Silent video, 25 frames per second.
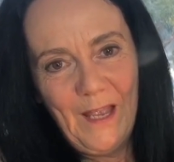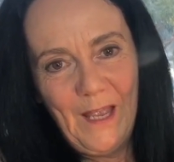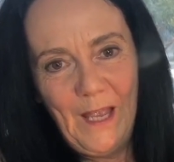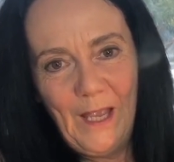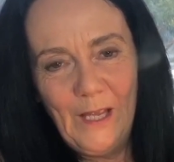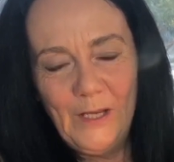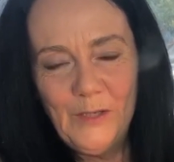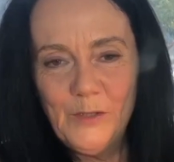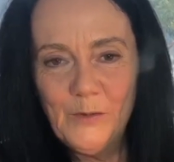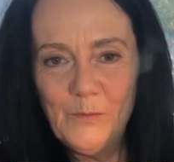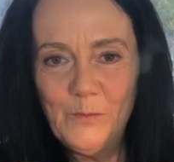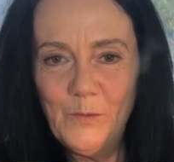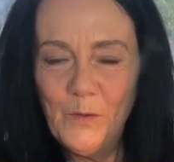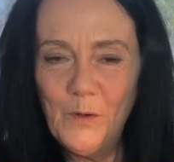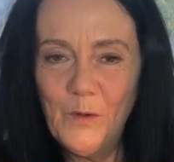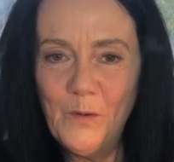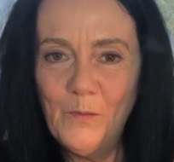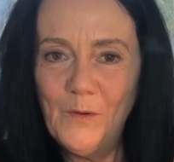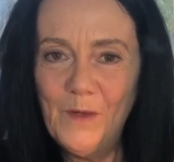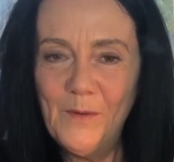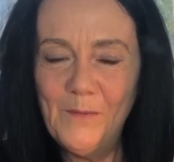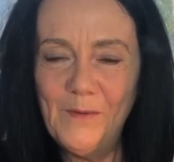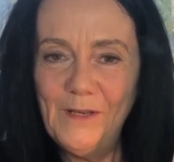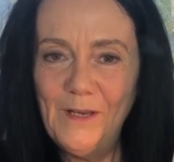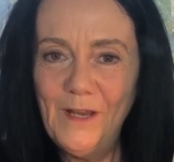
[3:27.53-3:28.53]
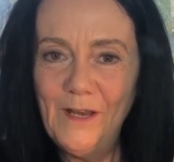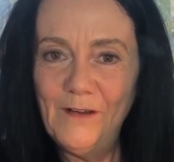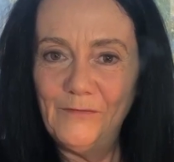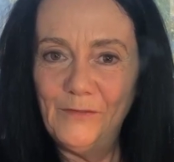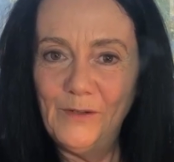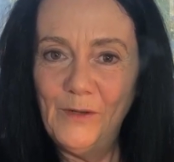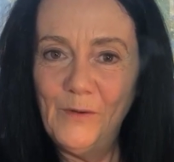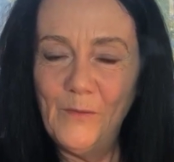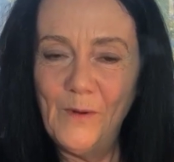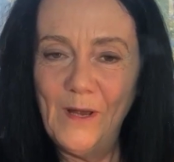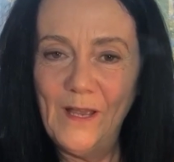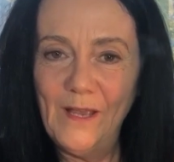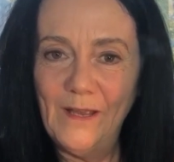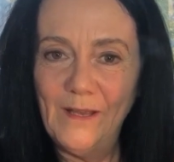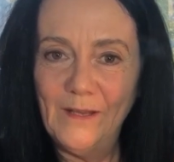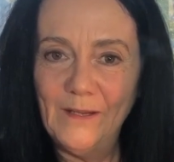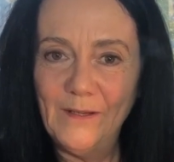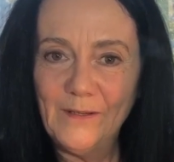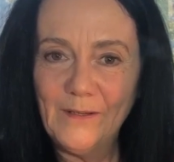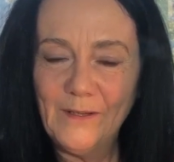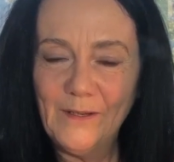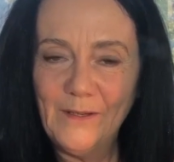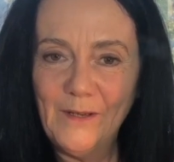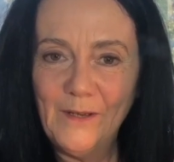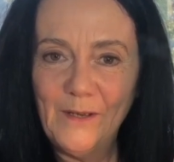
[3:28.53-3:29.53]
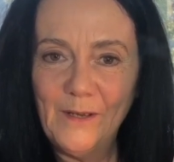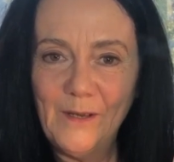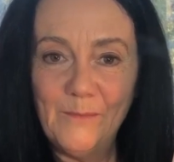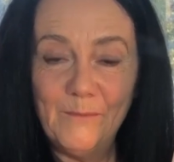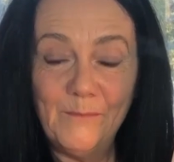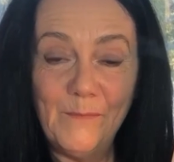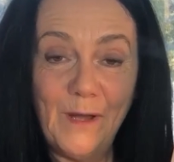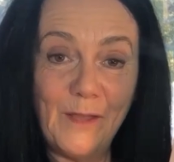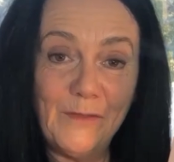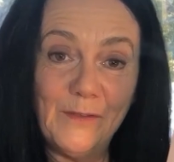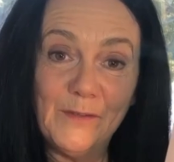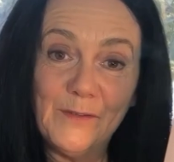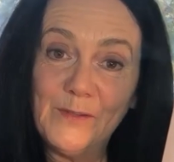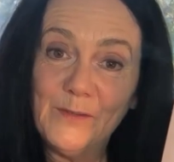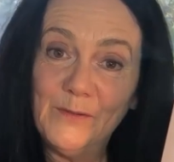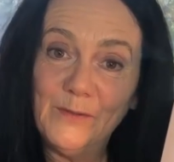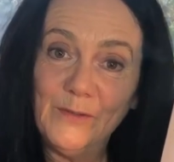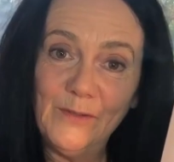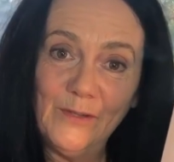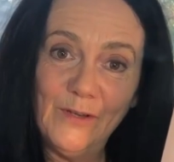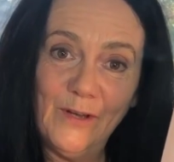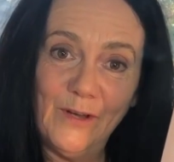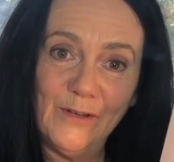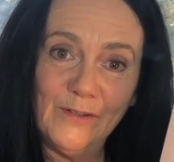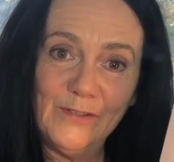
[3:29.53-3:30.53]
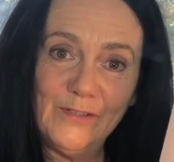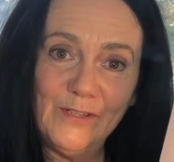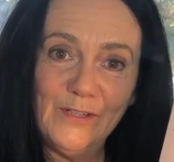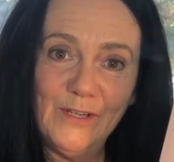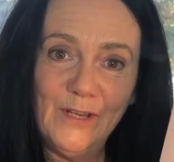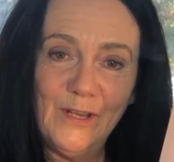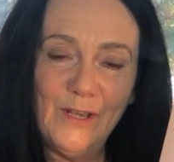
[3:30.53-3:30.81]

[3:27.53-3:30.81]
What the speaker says: and to all women everywhere, mothers or not,